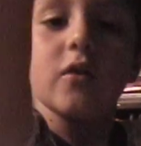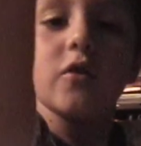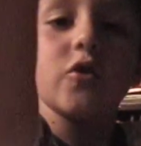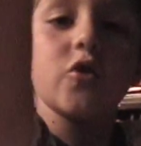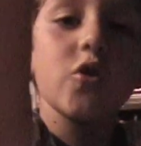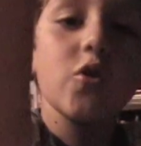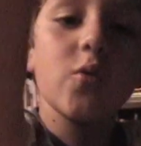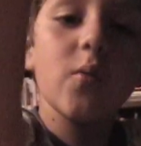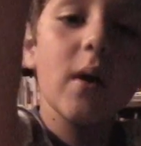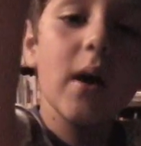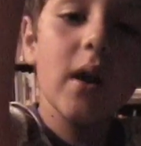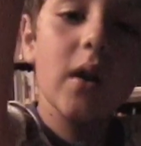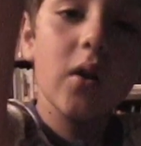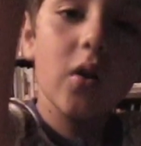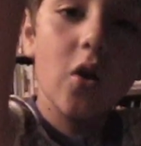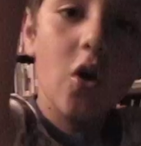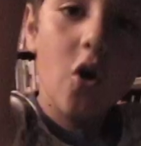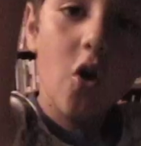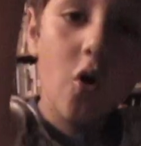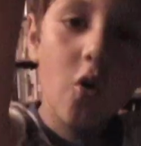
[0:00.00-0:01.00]
Do it
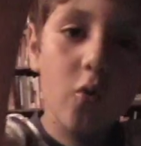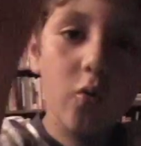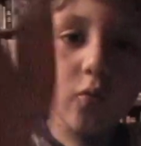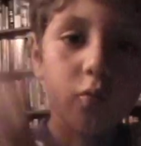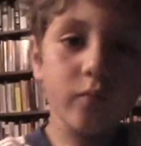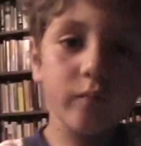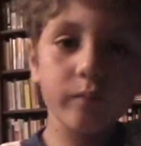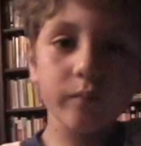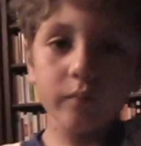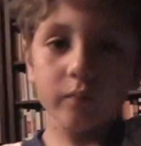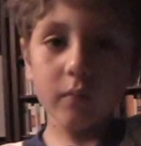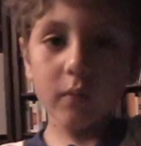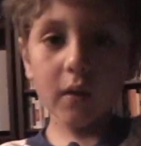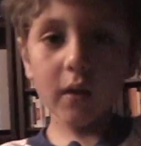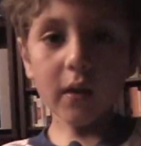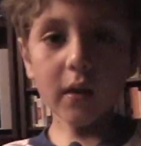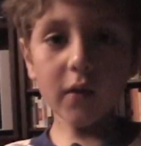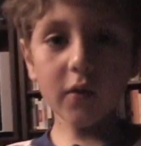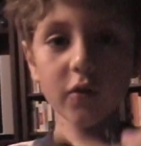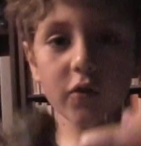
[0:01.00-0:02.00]
low
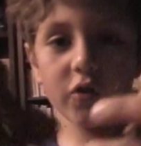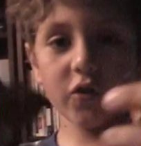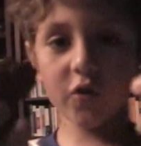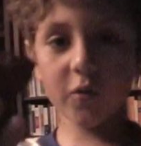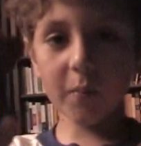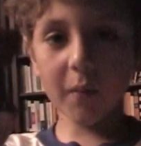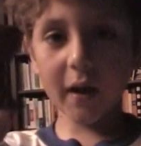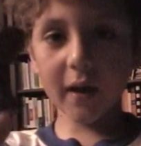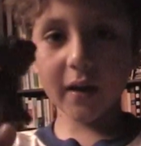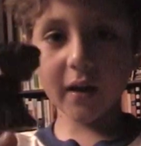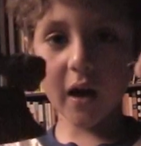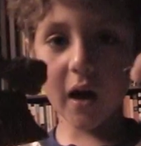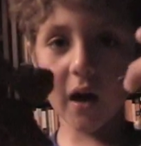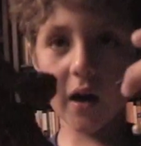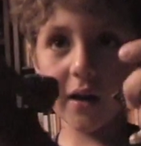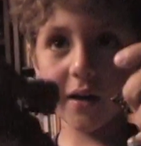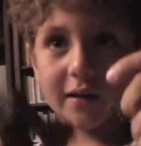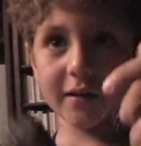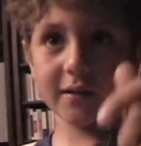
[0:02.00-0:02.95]
to my guys.